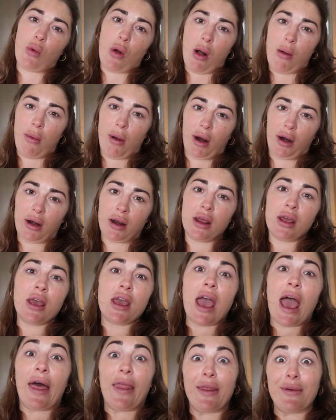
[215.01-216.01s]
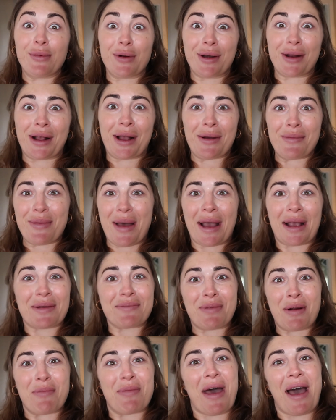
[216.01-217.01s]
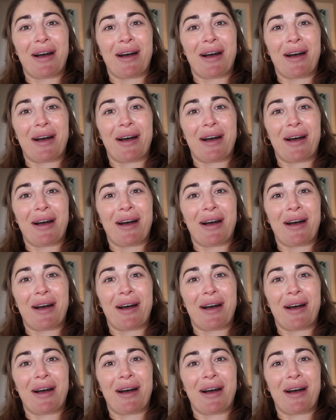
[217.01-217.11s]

Walmart, and then we're gonna come back and prep the